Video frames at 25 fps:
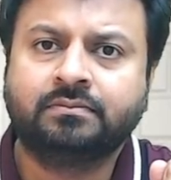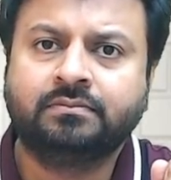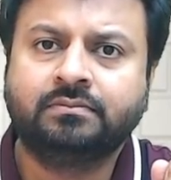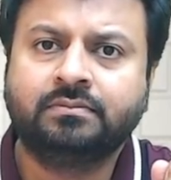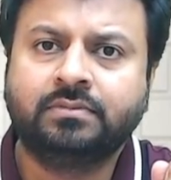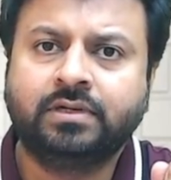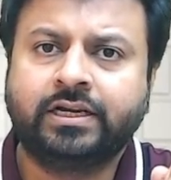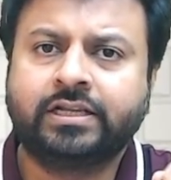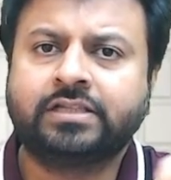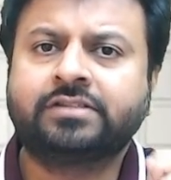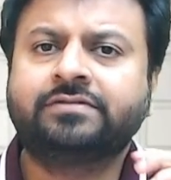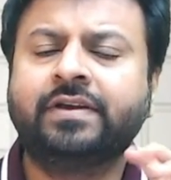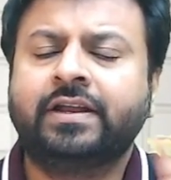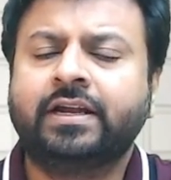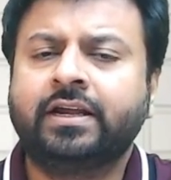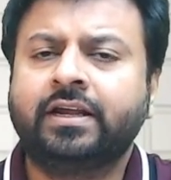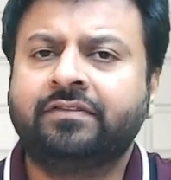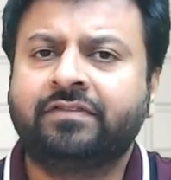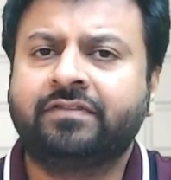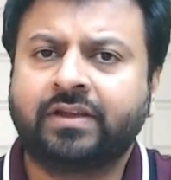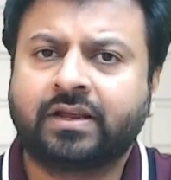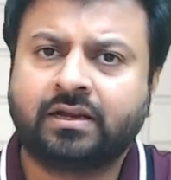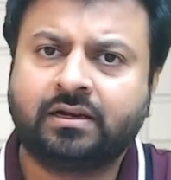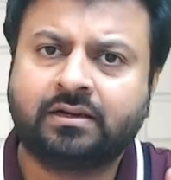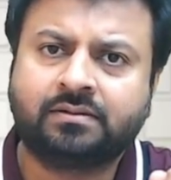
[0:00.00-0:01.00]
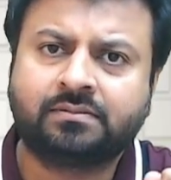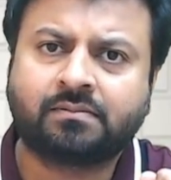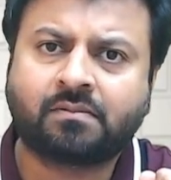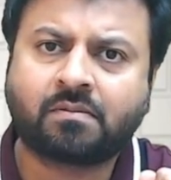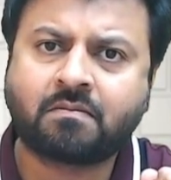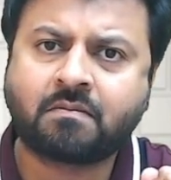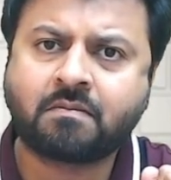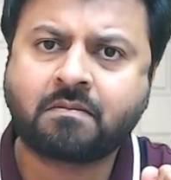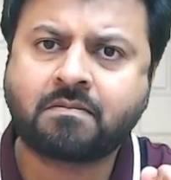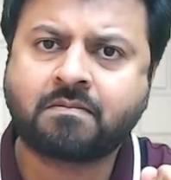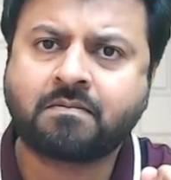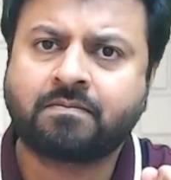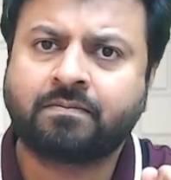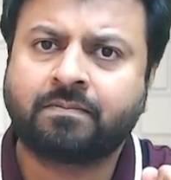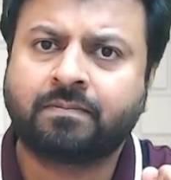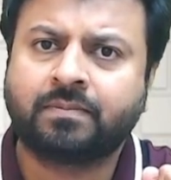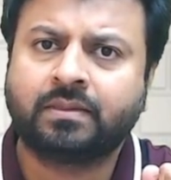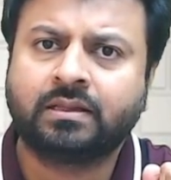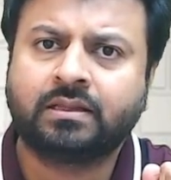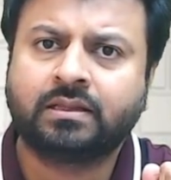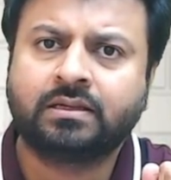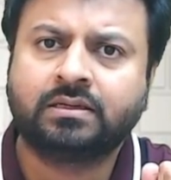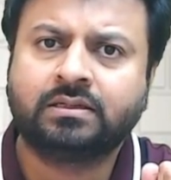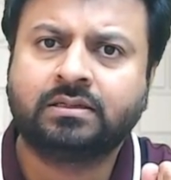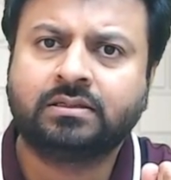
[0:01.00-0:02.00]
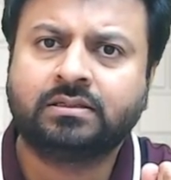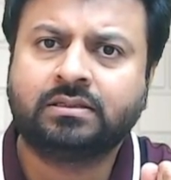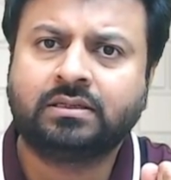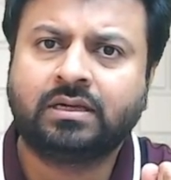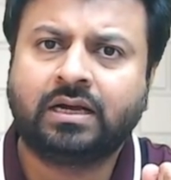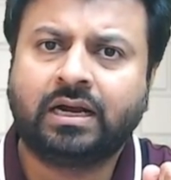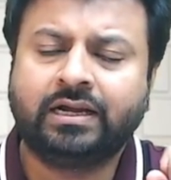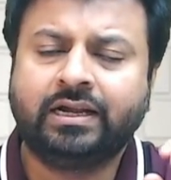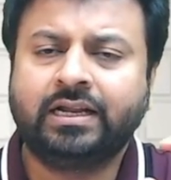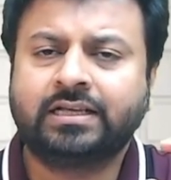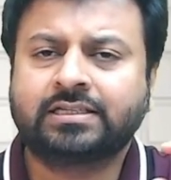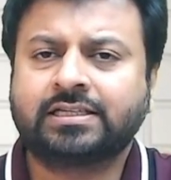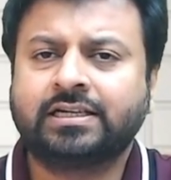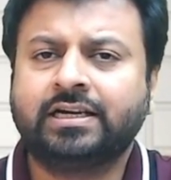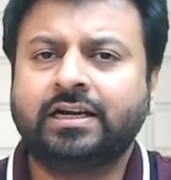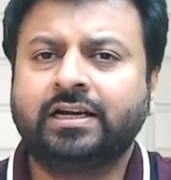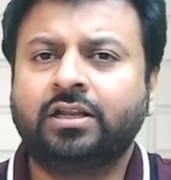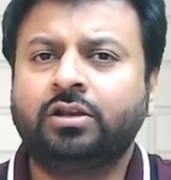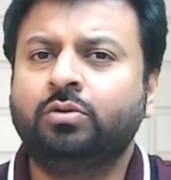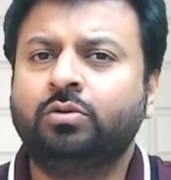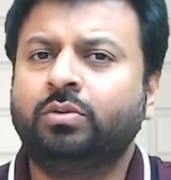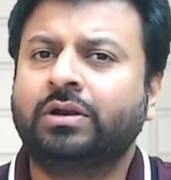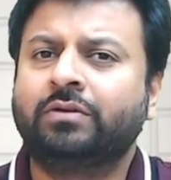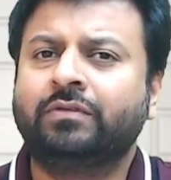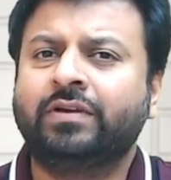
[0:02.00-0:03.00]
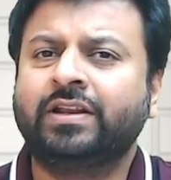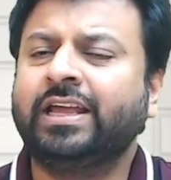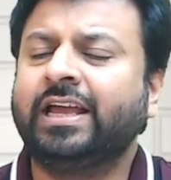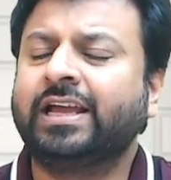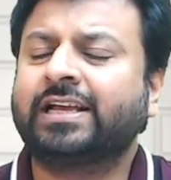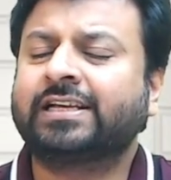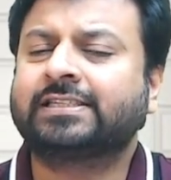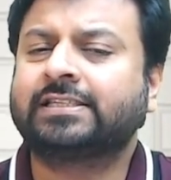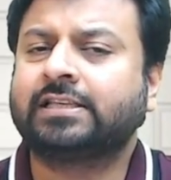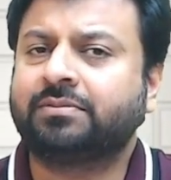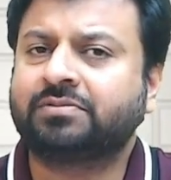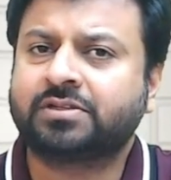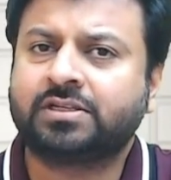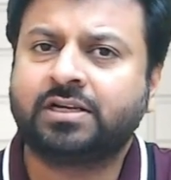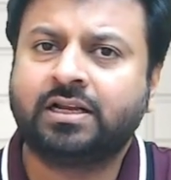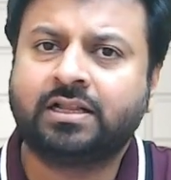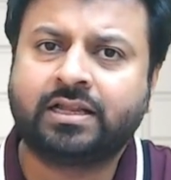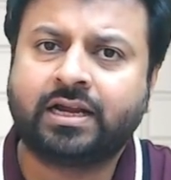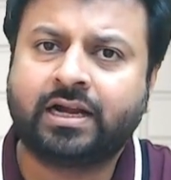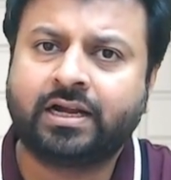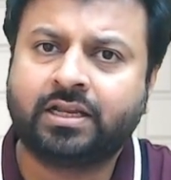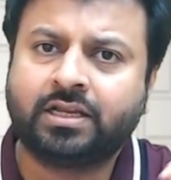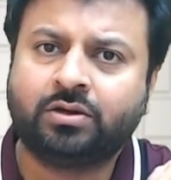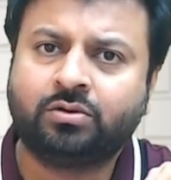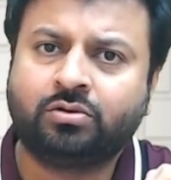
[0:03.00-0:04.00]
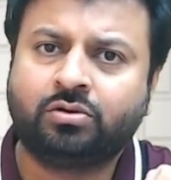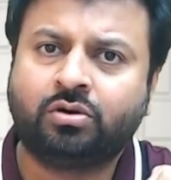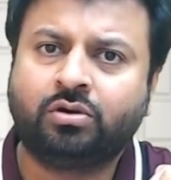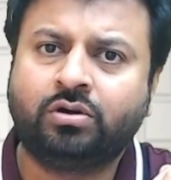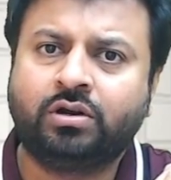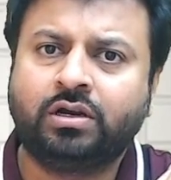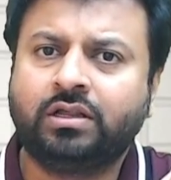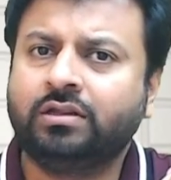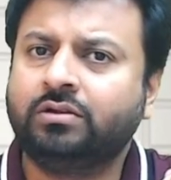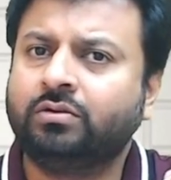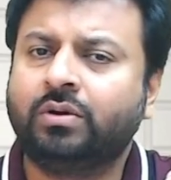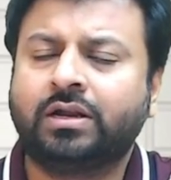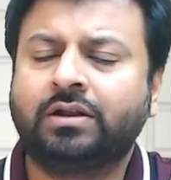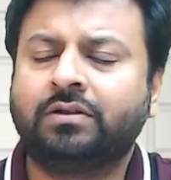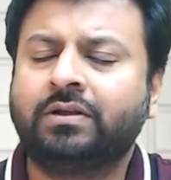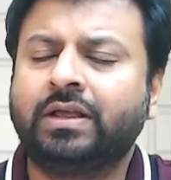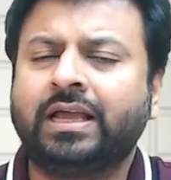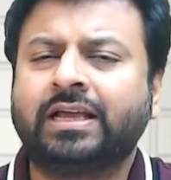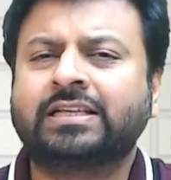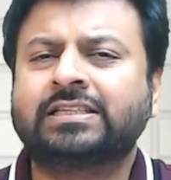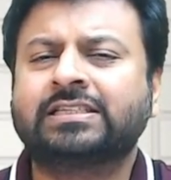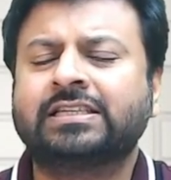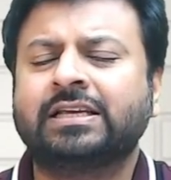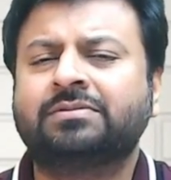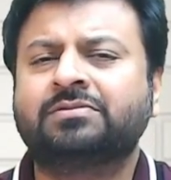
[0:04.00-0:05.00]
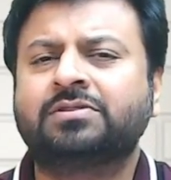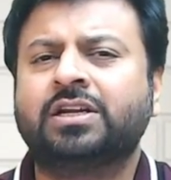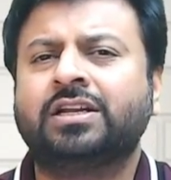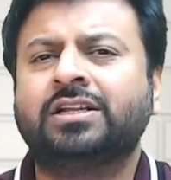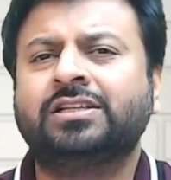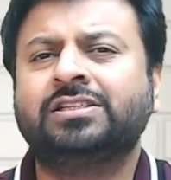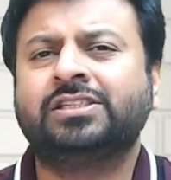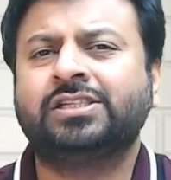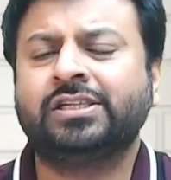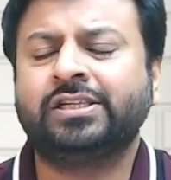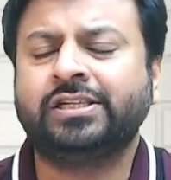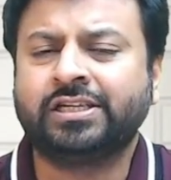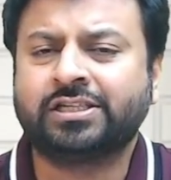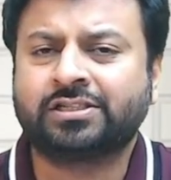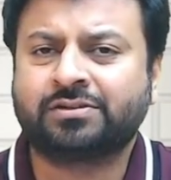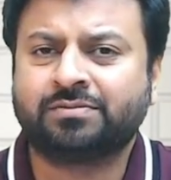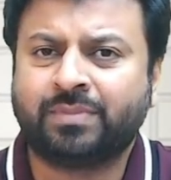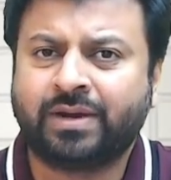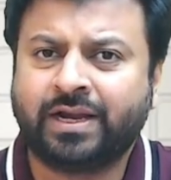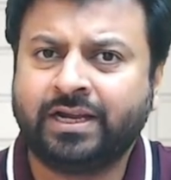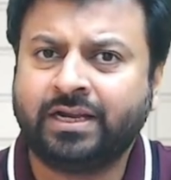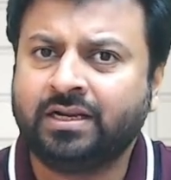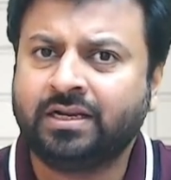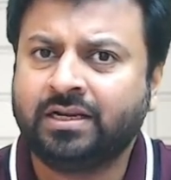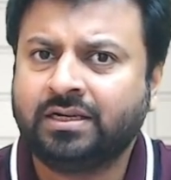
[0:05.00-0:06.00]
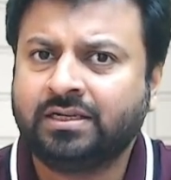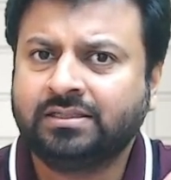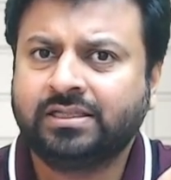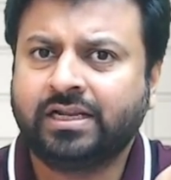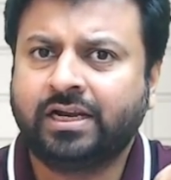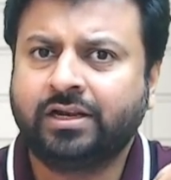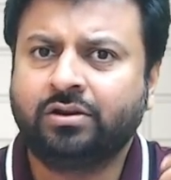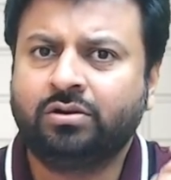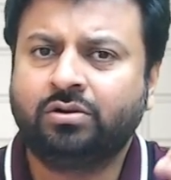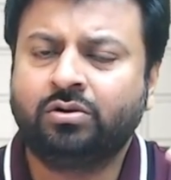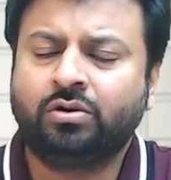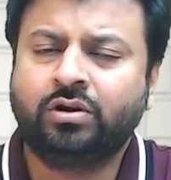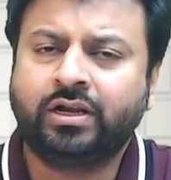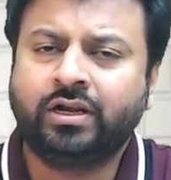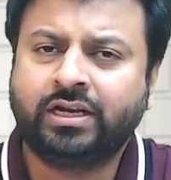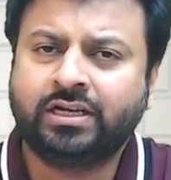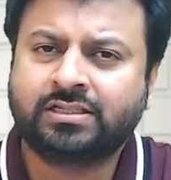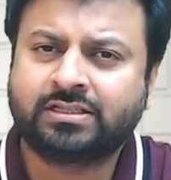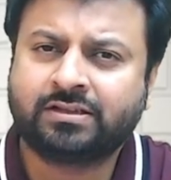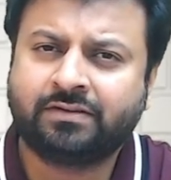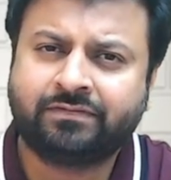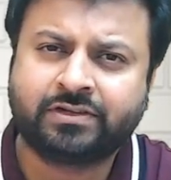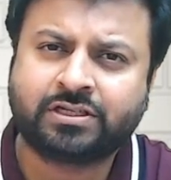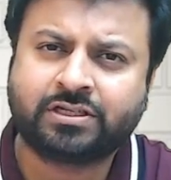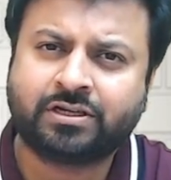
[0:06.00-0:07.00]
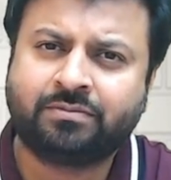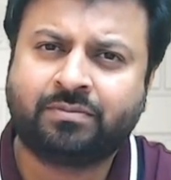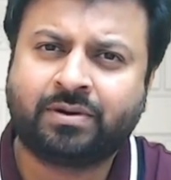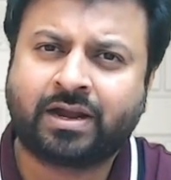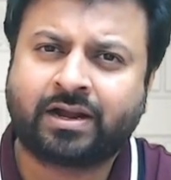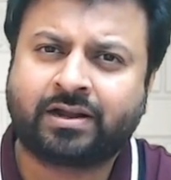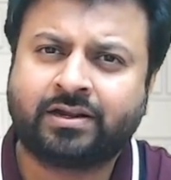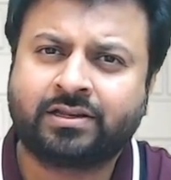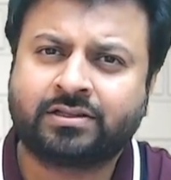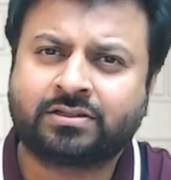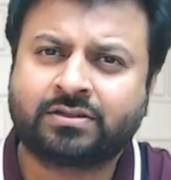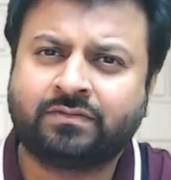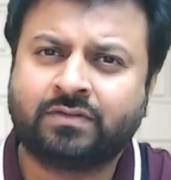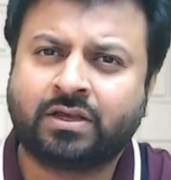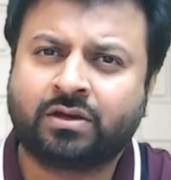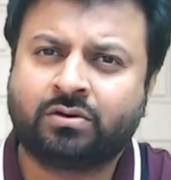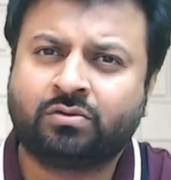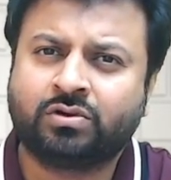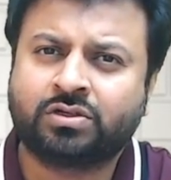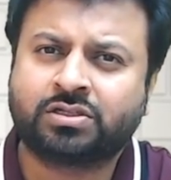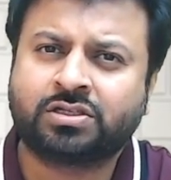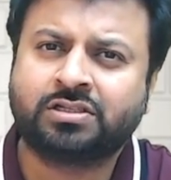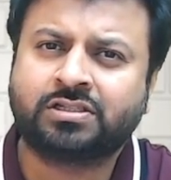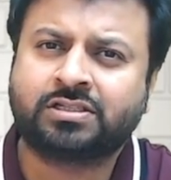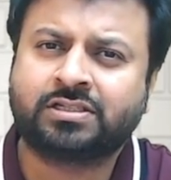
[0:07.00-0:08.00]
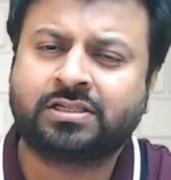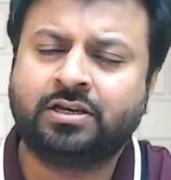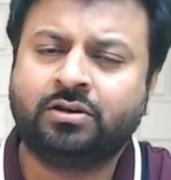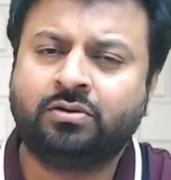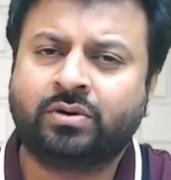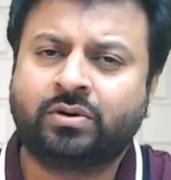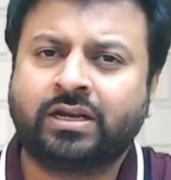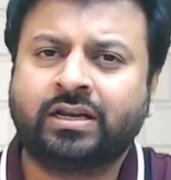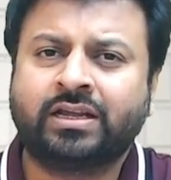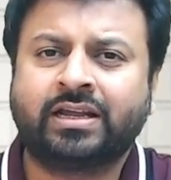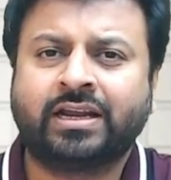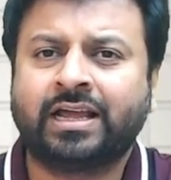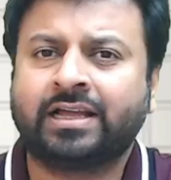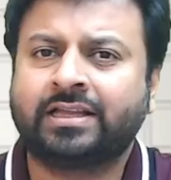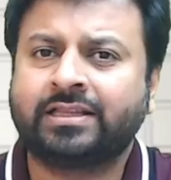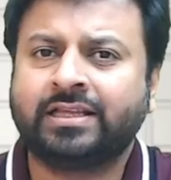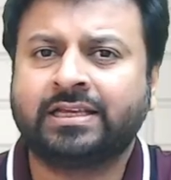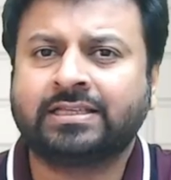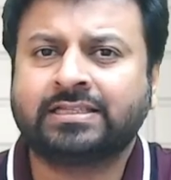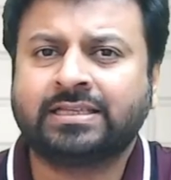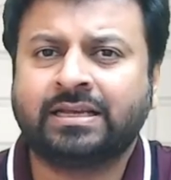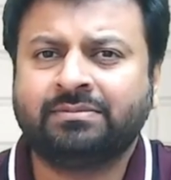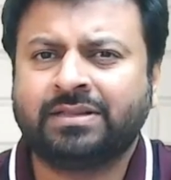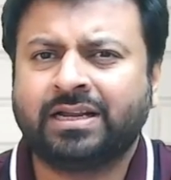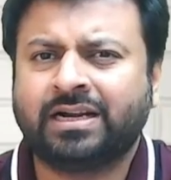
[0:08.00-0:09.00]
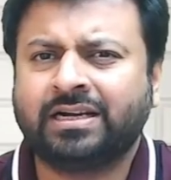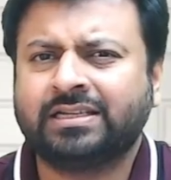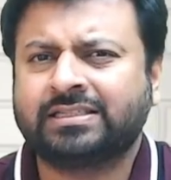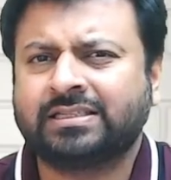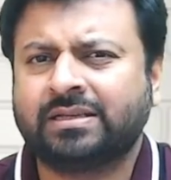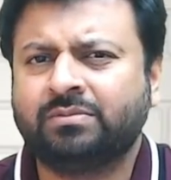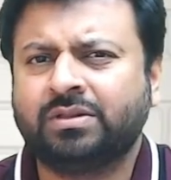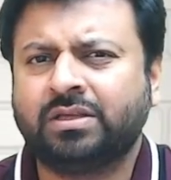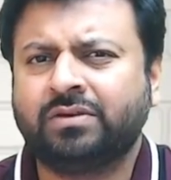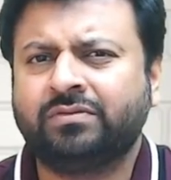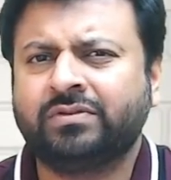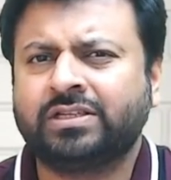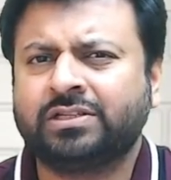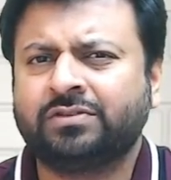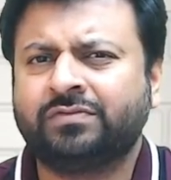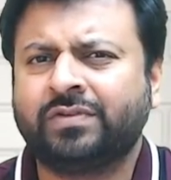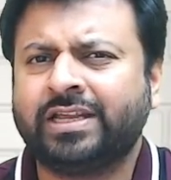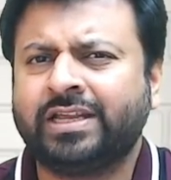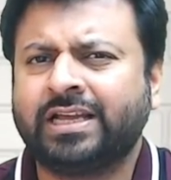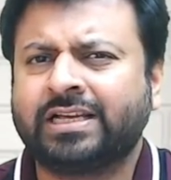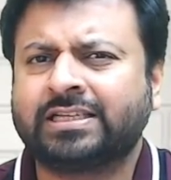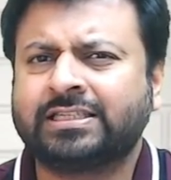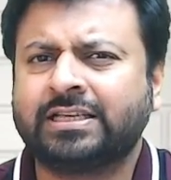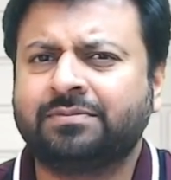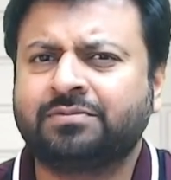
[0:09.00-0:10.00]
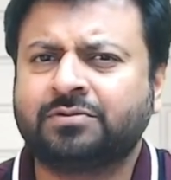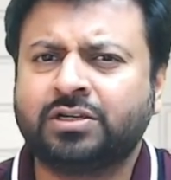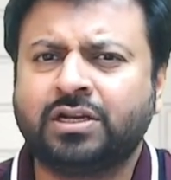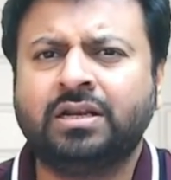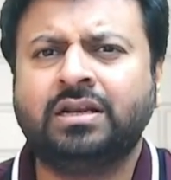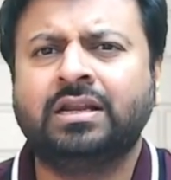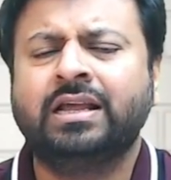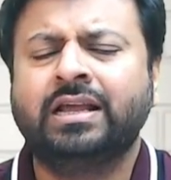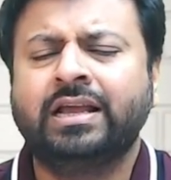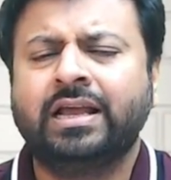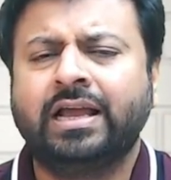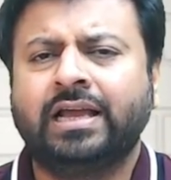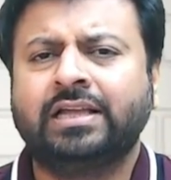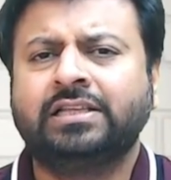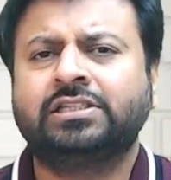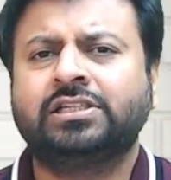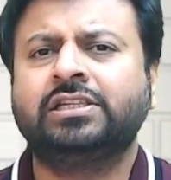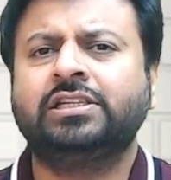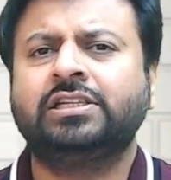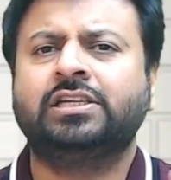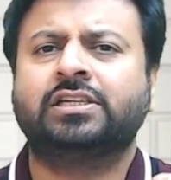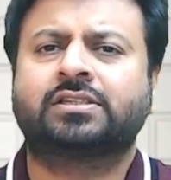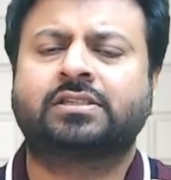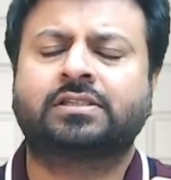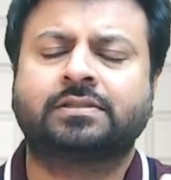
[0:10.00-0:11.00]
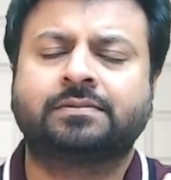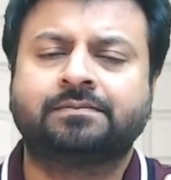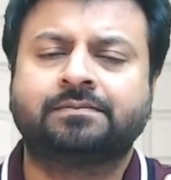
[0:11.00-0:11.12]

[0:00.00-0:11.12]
It is very difficult. Unless and until you are very exceptional, that you are an exceptional and genius mind, that you don't need sufficient practice of the question, still you can crack the exam. That is something which is very exceptional and genius.